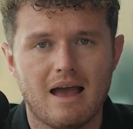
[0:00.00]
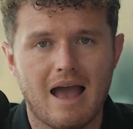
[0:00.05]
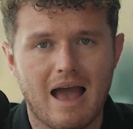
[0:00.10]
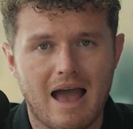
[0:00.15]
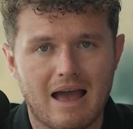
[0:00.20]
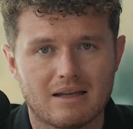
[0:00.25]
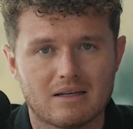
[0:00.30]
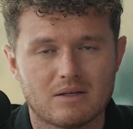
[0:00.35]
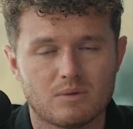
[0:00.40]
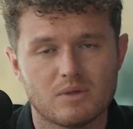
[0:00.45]

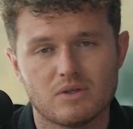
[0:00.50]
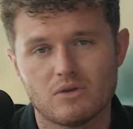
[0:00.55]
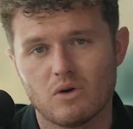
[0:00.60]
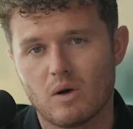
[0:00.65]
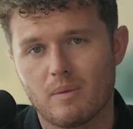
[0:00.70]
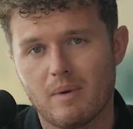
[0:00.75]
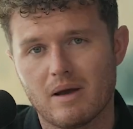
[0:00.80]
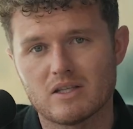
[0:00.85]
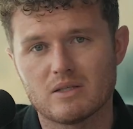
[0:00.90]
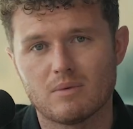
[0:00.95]
and we
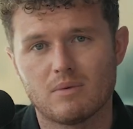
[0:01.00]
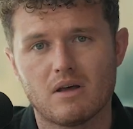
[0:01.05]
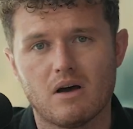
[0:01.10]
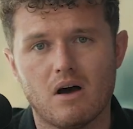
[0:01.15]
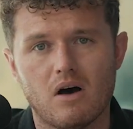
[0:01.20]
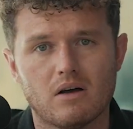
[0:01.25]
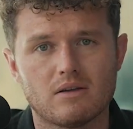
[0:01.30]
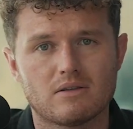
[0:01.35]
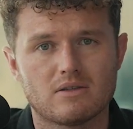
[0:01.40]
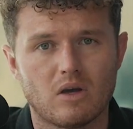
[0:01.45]
talk about some of the
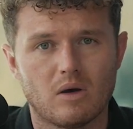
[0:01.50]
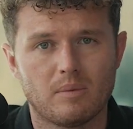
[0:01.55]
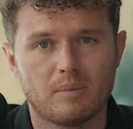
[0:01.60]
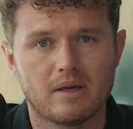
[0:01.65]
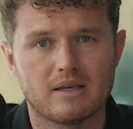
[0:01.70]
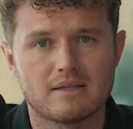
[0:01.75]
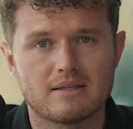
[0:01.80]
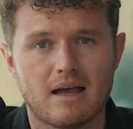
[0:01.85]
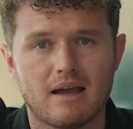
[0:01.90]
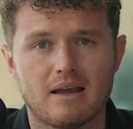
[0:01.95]
hot
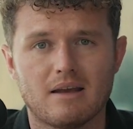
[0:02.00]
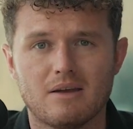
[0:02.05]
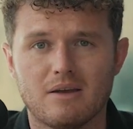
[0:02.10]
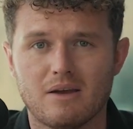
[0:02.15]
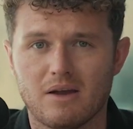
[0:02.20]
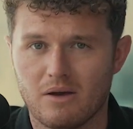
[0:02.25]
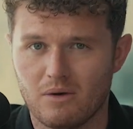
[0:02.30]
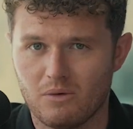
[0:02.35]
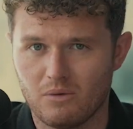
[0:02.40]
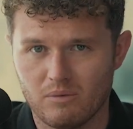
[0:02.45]
topics that I
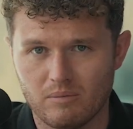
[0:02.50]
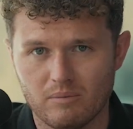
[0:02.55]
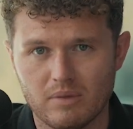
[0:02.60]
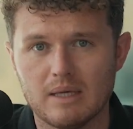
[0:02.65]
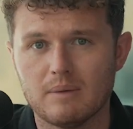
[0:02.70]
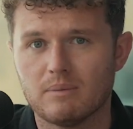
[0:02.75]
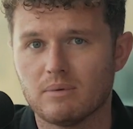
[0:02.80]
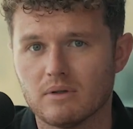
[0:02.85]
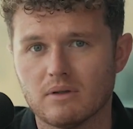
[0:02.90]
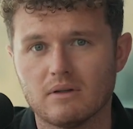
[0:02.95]
know
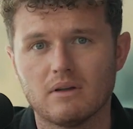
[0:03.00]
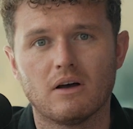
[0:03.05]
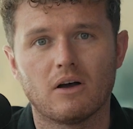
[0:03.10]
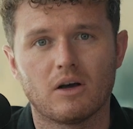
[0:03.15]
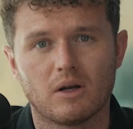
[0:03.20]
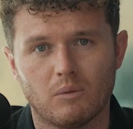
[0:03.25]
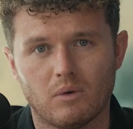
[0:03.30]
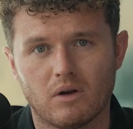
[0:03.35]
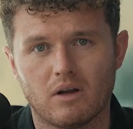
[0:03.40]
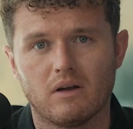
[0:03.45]
people are
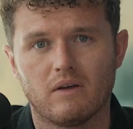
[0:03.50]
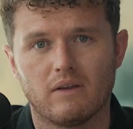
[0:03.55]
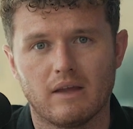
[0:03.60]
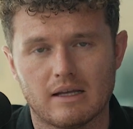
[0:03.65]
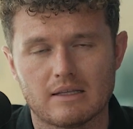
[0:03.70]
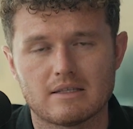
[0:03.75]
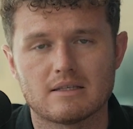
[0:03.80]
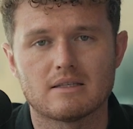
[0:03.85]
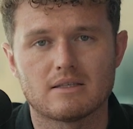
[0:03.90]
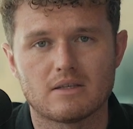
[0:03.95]
going to want to know the
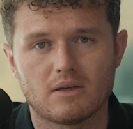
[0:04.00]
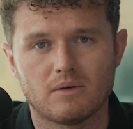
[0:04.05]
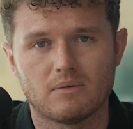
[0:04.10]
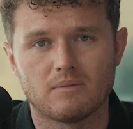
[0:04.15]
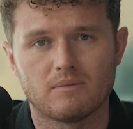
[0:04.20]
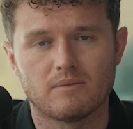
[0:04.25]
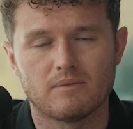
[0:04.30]
answer to.